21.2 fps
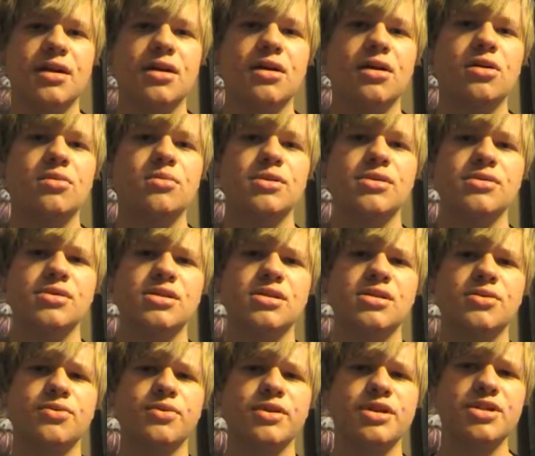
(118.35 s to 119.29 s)

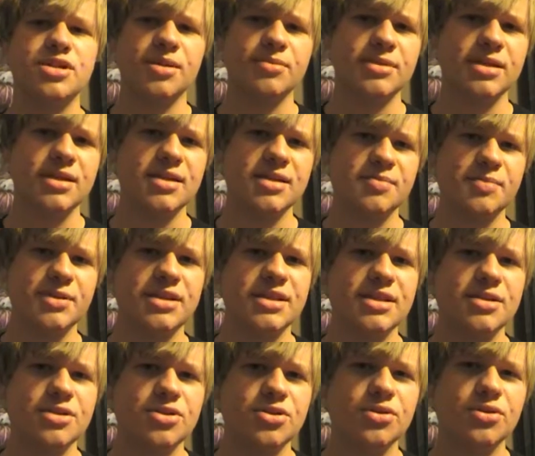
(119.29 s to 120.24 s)
almost reach up to his
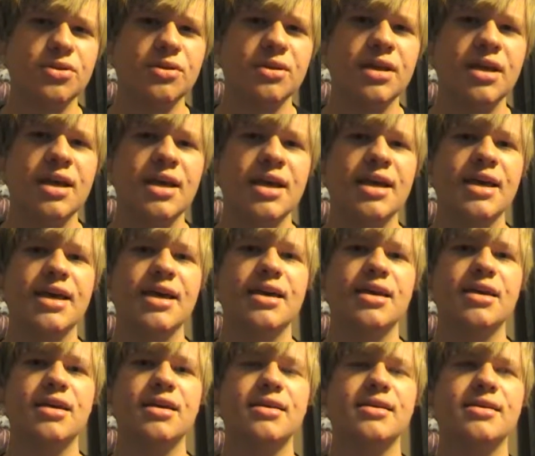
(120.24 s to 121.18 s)
potential
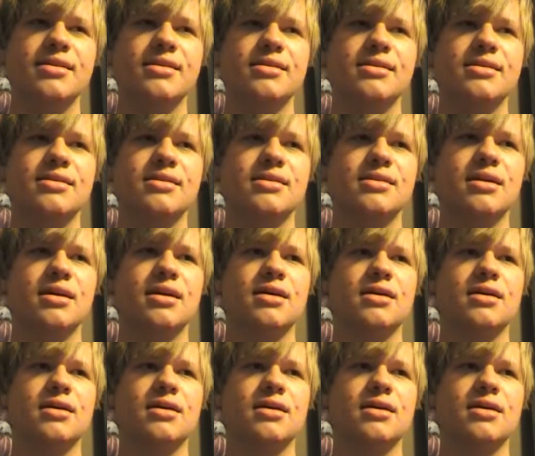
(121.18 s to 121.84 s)
is